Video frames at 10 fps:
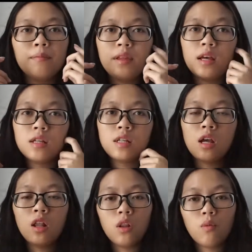it
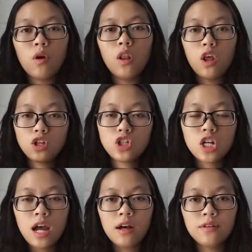will launch
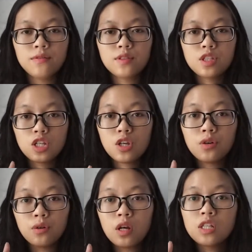out
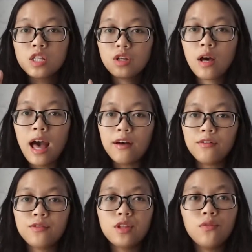two apps.
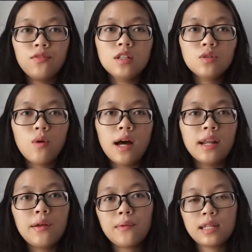The first one
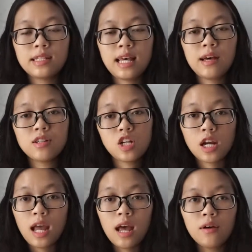is retail
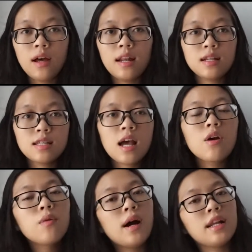checkout, and the
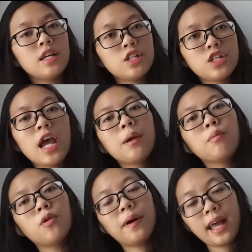second one is J
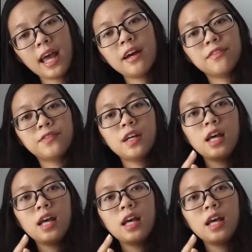mobile app.